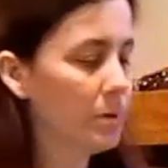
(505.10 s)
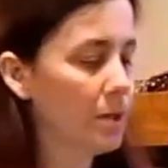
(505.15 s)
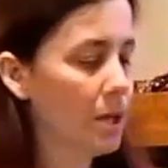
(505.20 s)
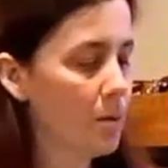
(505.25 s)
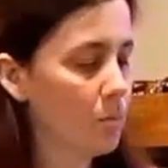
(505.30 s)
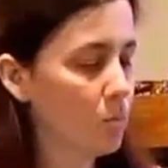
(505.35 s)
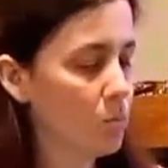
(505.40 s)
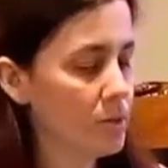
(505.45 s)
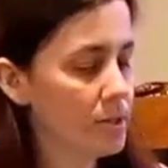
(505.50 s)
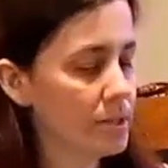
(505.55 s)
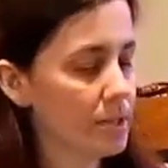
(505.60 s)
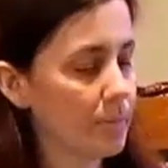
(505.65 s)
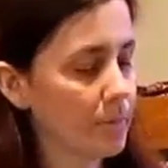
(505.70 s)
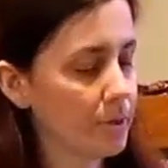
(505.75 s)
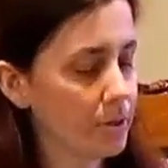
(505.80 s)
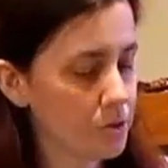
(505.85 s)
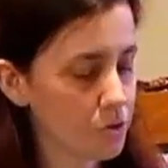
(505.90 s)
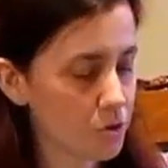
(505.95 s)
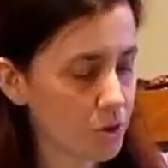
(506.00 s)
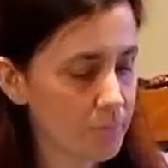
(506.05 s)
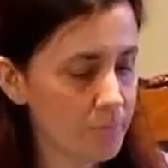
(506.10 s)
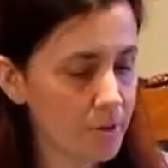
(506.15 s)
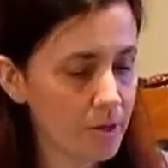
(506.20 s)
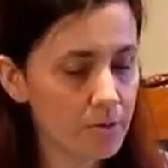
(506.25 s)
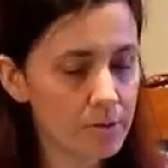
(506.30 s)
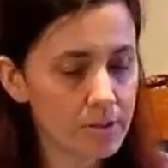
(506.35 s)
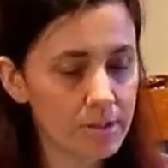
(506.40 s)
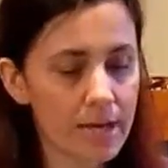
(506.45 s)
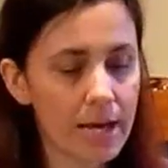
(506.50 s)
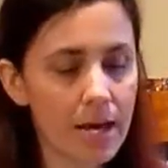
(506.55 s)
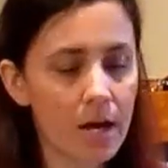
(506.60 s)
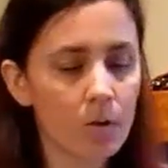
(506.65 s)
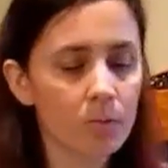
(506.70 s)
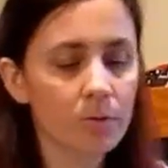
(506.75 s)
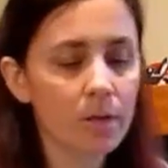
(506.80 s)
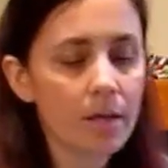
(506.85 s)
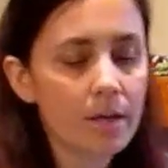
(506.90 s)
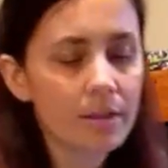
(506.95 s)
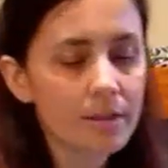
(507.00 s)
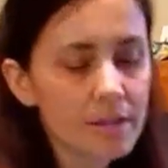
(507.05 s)
Plum ones, I'm going to trim those down.
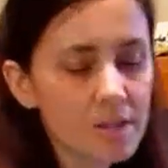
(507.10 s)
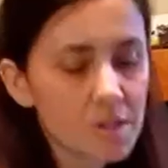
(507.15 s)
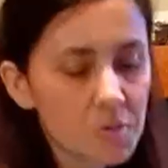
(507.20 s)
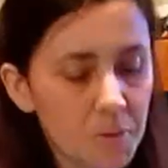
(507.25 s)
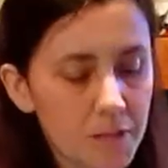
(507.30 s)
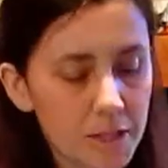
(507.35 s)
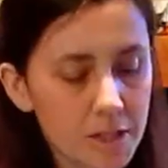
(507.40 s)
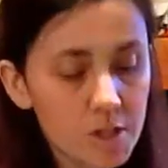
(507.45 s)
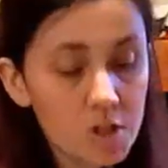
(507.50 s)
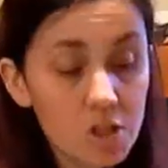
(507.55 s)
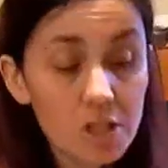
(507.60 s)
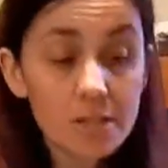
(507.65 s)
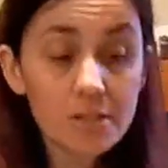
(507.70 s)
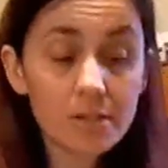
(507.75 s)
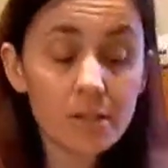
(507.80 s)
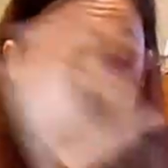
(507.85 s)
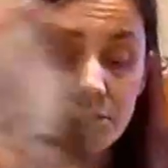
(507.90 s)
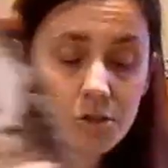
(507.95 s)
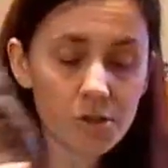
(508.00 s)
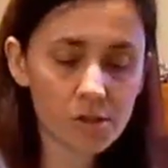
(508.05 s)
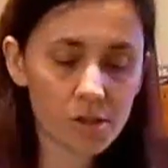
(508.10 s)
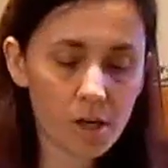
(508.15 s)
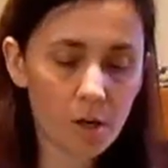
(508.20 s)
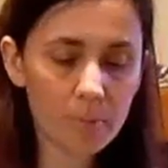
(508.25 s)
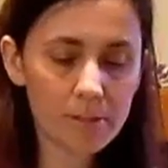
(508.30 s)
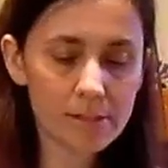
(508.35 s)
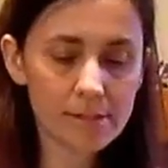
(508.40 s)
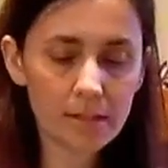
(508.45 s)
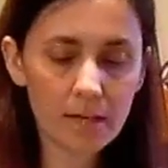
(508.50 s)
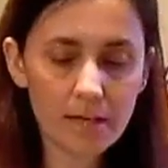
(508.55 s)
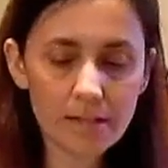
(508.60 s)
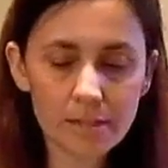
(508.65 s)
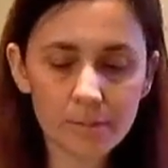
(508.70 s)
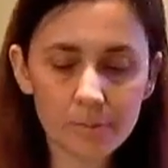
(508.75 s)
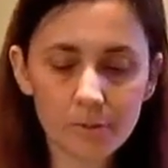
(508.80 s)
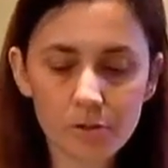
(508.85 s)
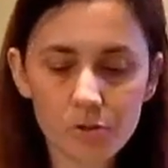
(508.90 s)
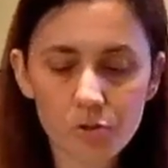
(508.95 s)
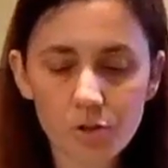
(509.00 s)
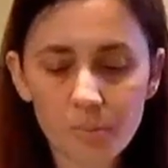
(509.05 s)
These P&Gs that you just saw me slice, I'm
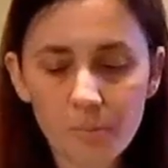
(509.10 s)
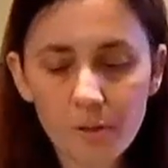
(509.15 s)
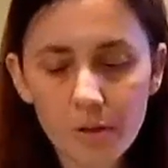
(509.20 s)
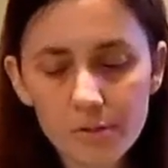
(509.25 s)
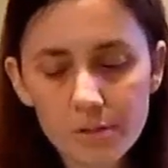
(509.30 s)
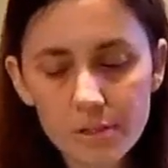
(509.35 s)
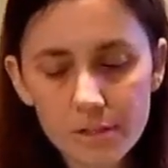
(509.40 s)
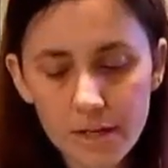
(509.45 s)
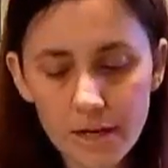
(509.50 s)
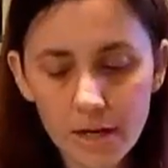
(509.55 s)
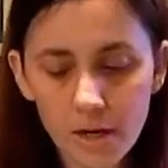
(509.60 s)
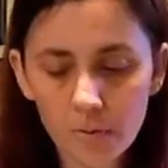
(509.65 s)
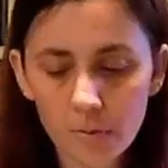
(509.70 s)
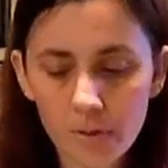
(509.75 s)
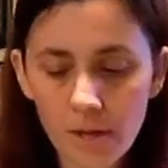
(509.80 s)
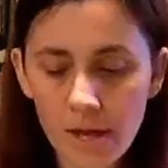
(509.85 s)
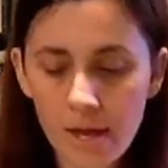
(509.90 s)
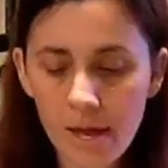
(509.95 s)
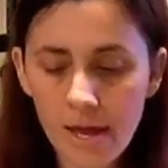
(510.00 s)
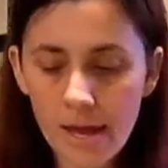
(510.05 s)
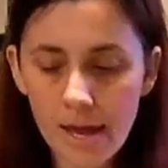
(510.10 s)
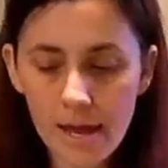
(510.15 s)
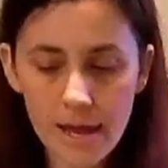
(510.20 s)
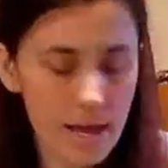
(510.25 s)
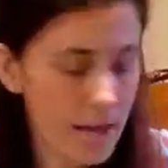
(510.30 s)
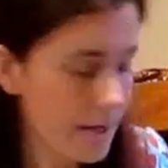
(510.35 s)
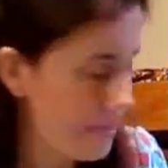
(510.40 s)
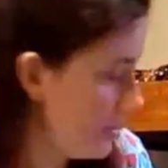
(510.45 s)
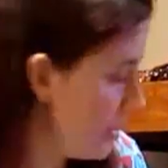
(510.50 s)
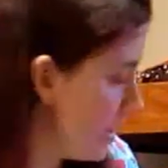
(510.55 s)
going to trim those down. And